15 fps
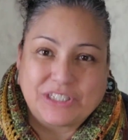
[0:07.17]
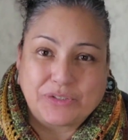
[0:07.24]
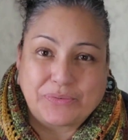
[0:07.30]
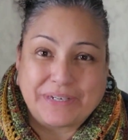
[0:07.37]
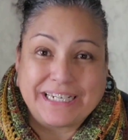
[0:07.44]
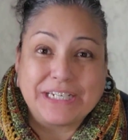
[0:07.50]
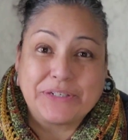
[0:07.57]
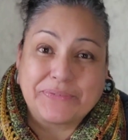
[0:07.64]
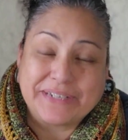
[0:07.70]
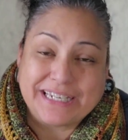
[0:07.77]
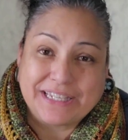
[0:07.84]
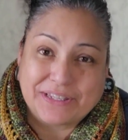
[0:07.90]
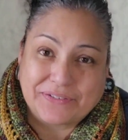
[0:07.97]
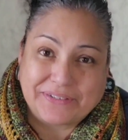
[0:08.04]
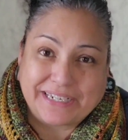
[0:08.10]

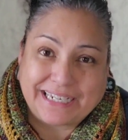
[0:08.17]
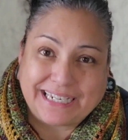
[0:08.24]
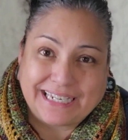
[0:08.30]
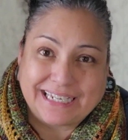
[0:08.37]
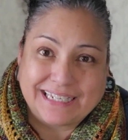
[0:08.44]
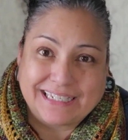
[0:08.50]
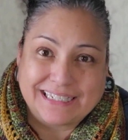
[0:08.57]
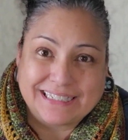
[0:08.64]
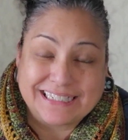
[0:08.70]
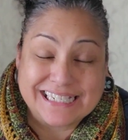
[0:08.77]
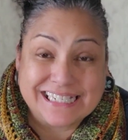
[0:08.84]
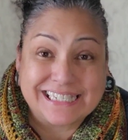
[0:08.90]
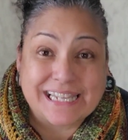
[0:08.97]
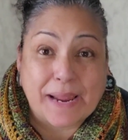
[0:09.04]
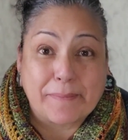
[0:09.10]
2023.
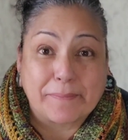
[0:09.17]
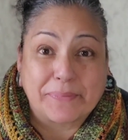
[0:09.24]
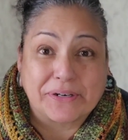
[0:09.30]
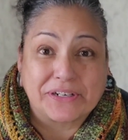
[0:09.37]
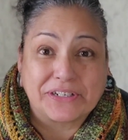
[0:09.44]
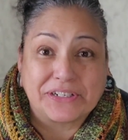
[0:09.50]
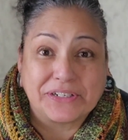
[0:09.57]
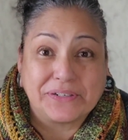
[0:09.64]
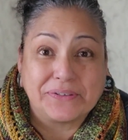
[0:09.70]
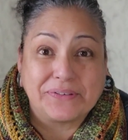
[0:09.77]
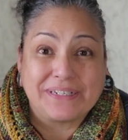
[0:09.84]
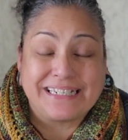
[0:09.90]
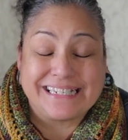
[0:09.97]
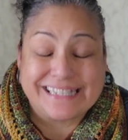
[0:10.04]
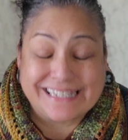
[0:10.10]
December,
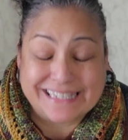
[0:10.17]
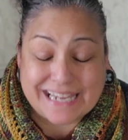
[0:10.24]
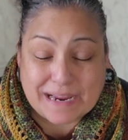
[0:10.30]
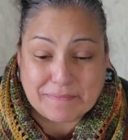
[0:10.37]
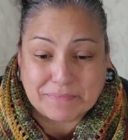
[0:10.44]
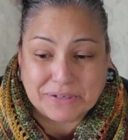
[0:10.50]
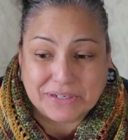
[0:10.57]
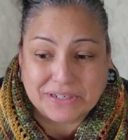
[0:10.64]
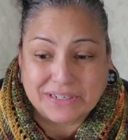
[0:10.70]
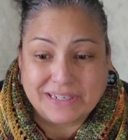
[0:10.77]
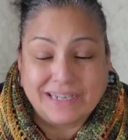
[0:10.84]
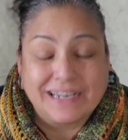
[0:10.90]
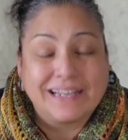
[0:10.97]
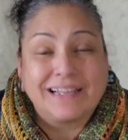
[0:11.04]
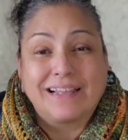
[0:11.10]
dude. December.